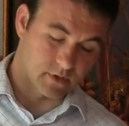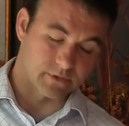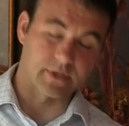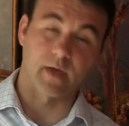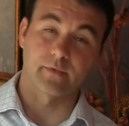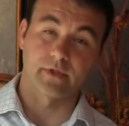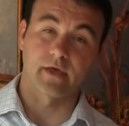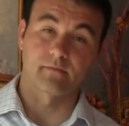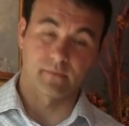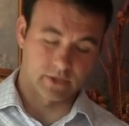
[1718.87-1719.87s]
on top of
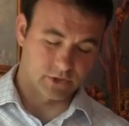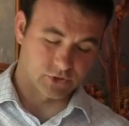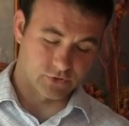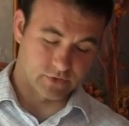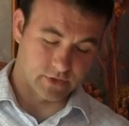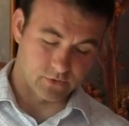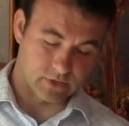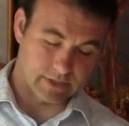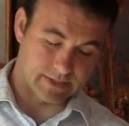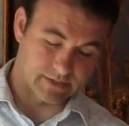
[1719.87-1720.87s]
that, making sure that your
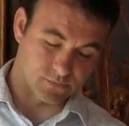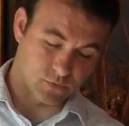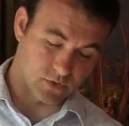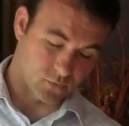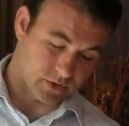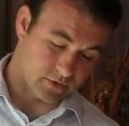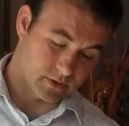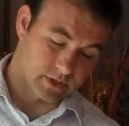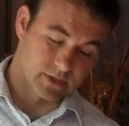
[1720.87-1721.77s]
client is well aware